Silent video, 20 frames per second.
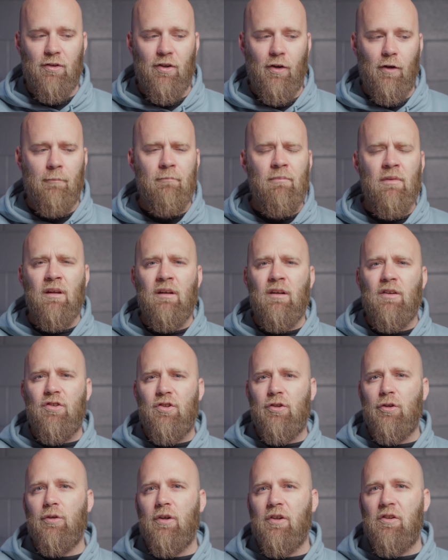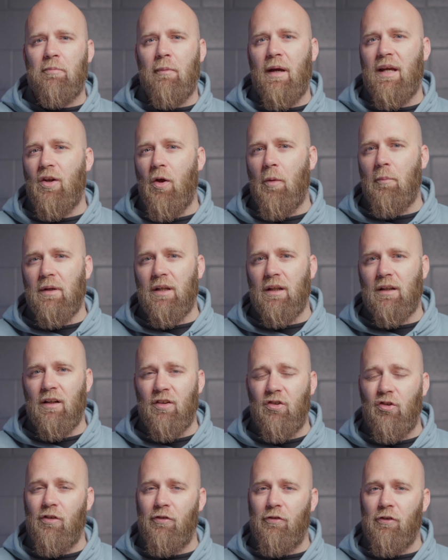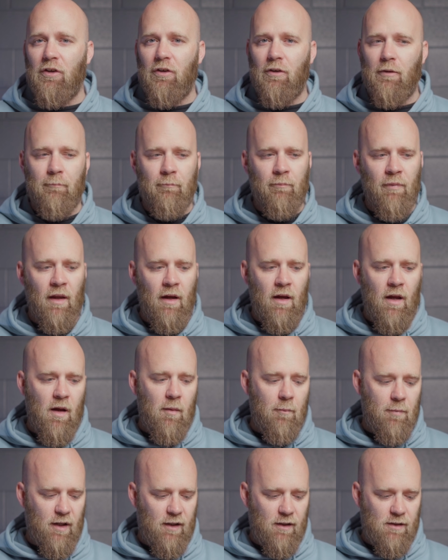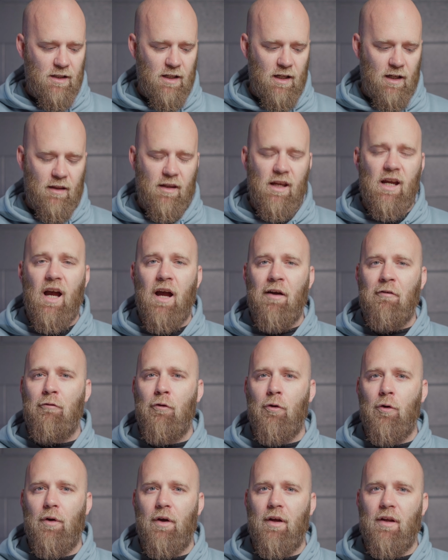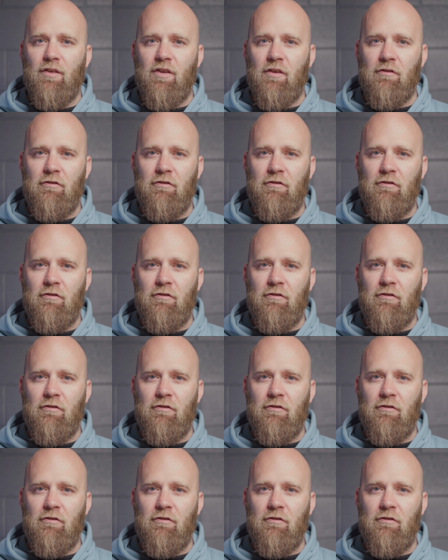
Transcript: So storage may not be an issue for you. But yeah, the R4 is a